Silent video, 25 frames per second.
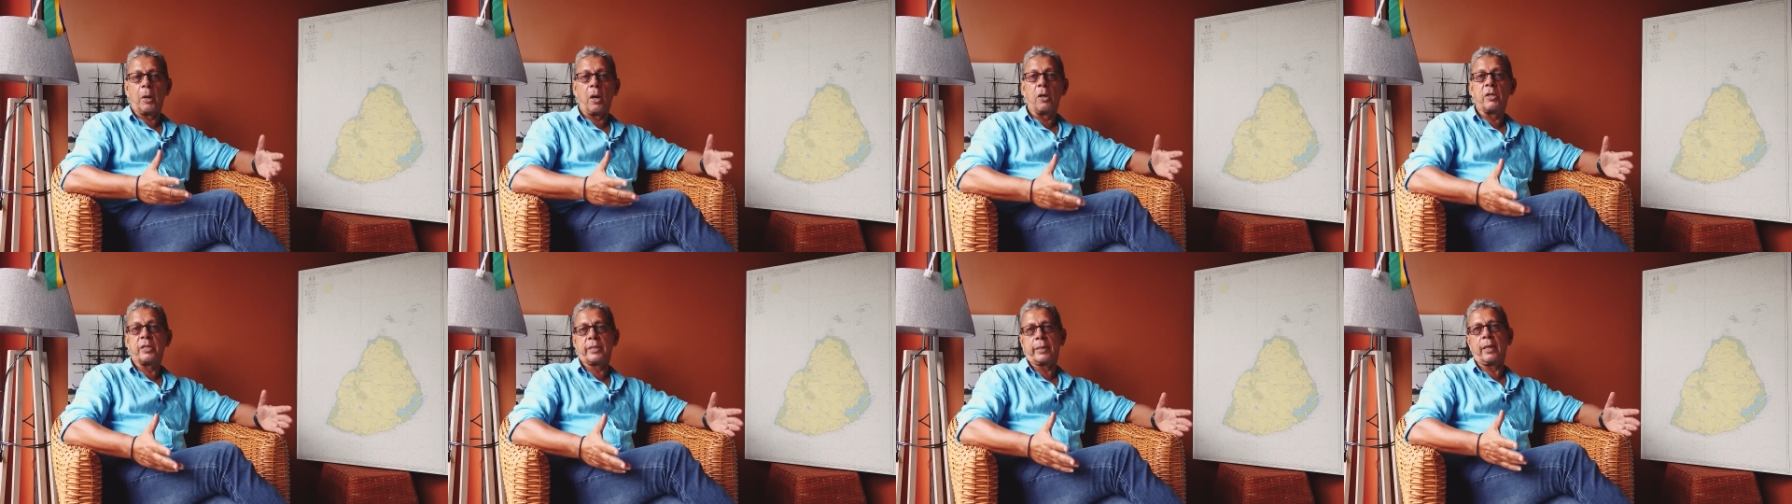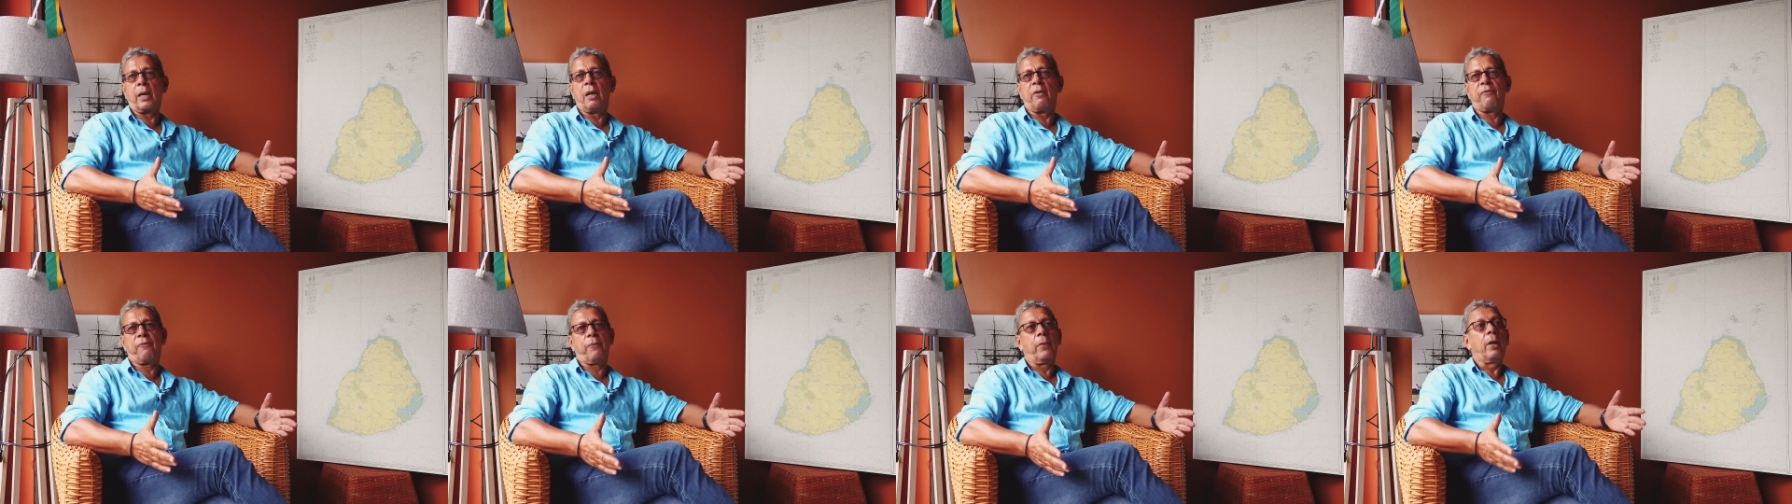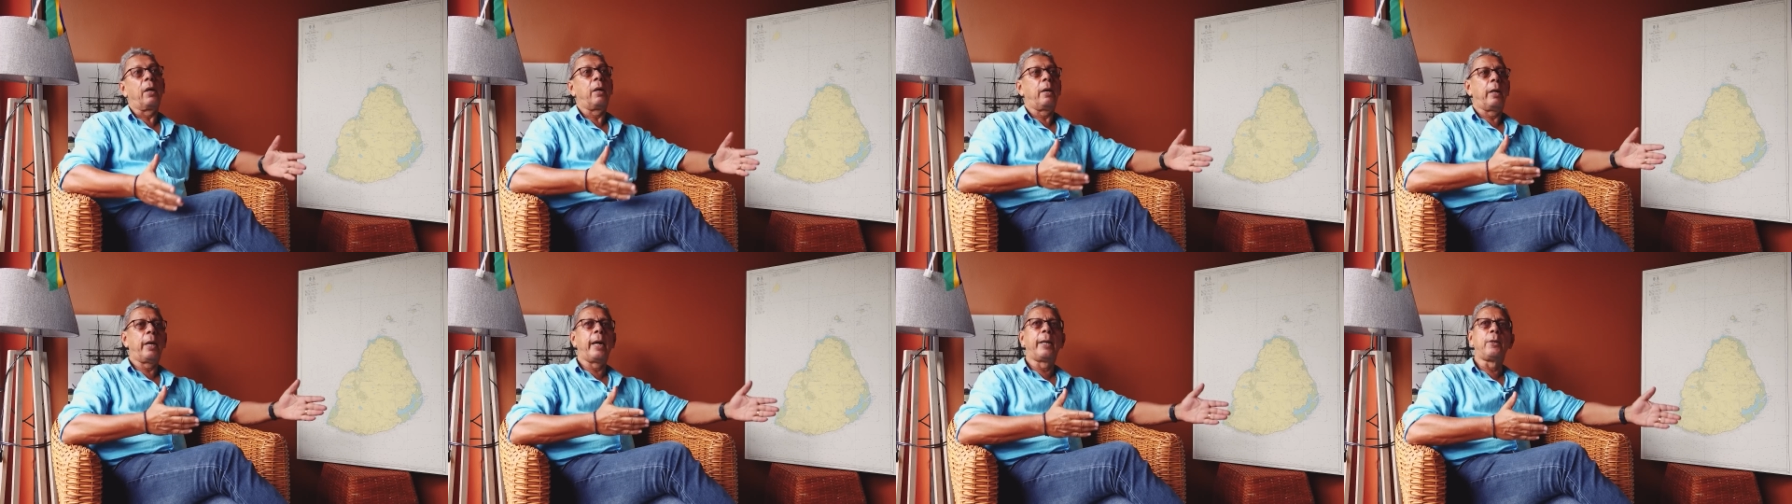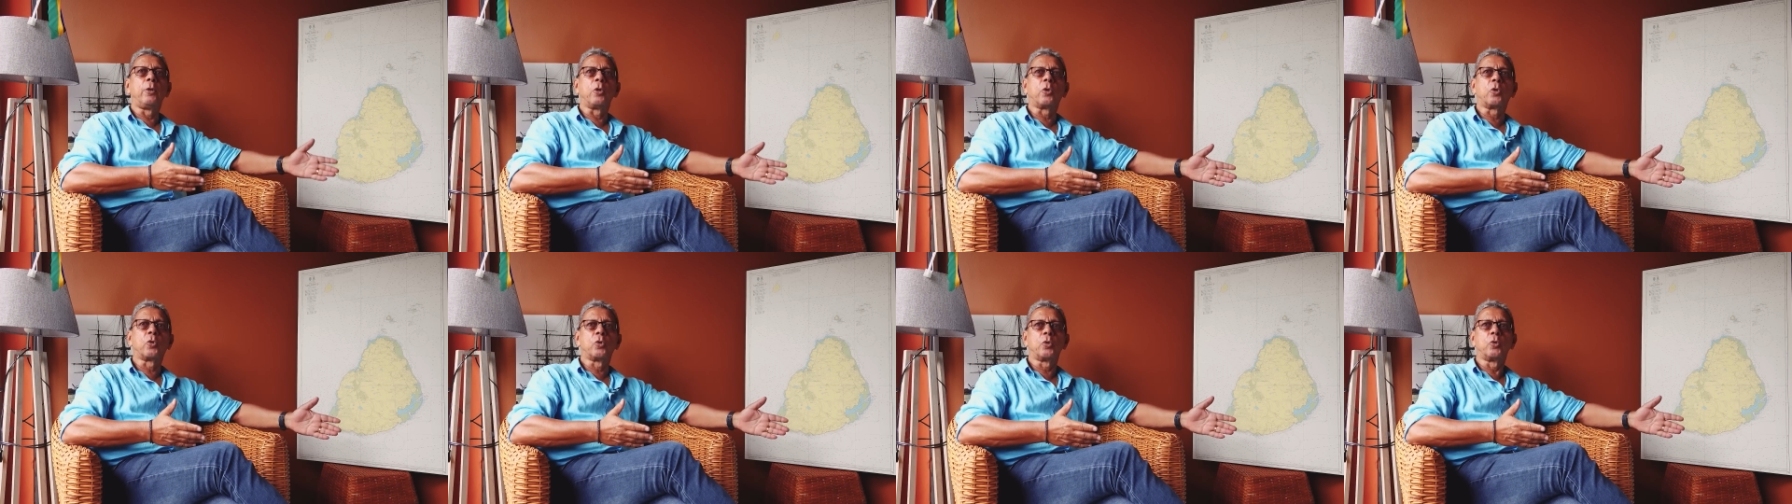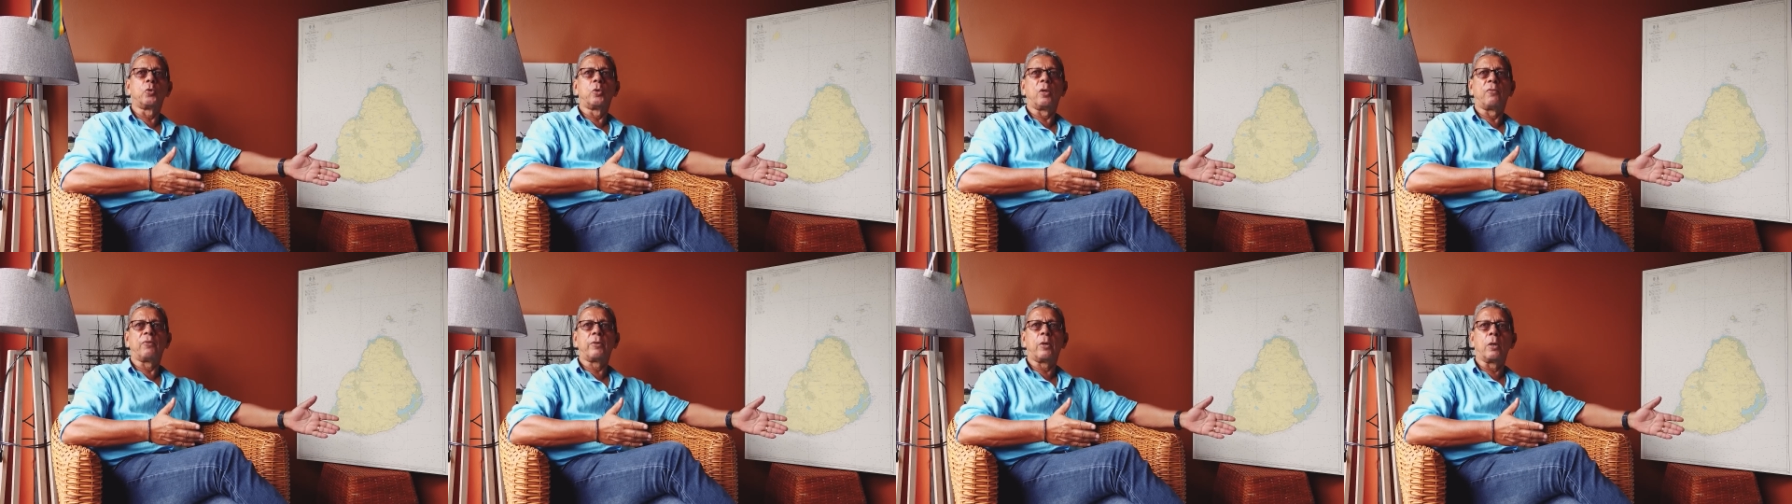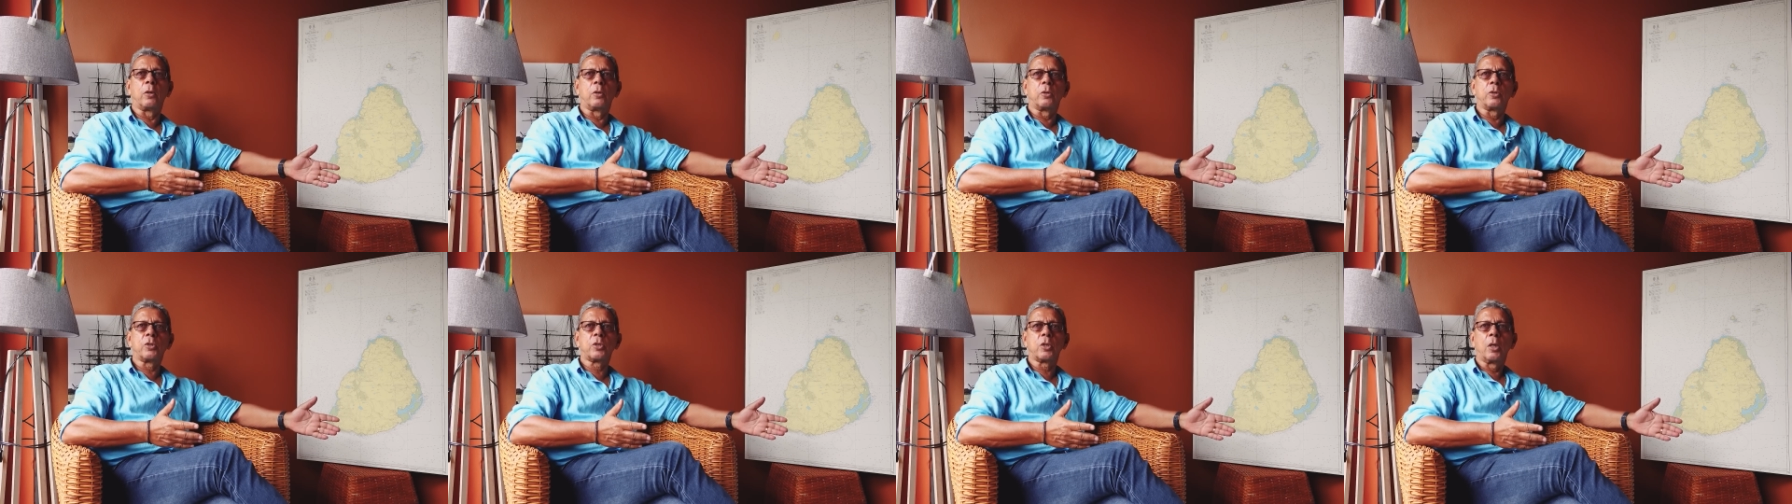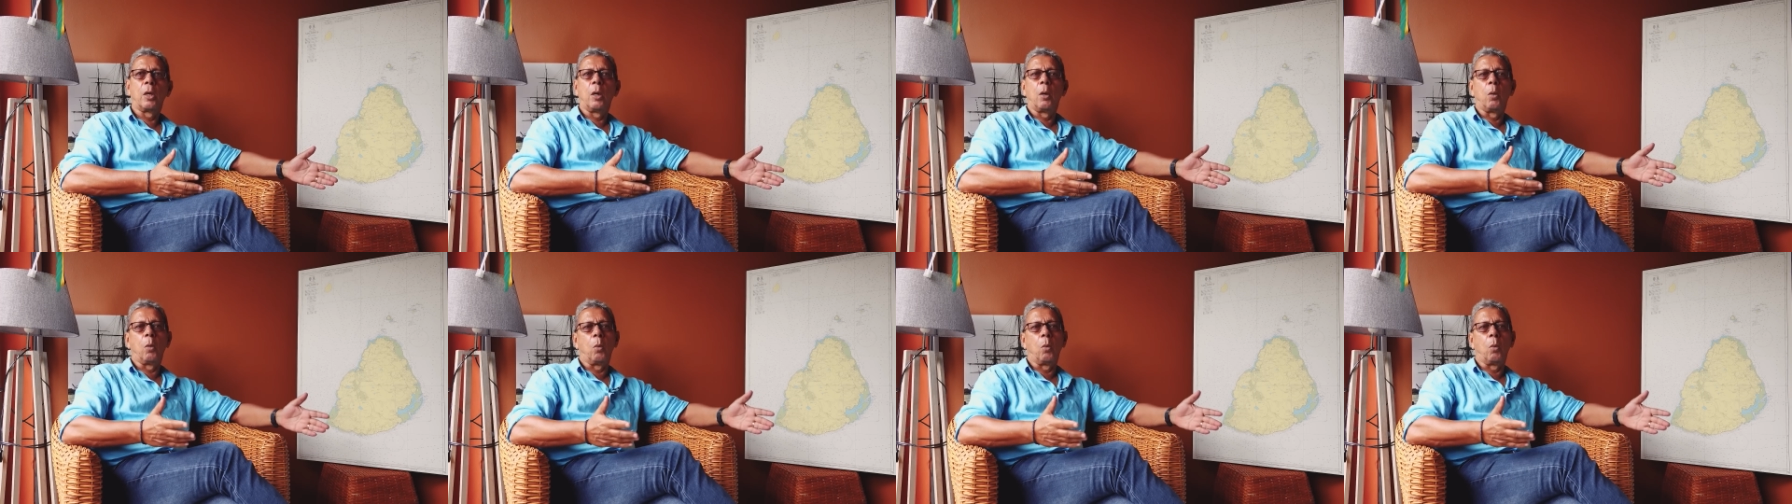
herself and the crew, of course,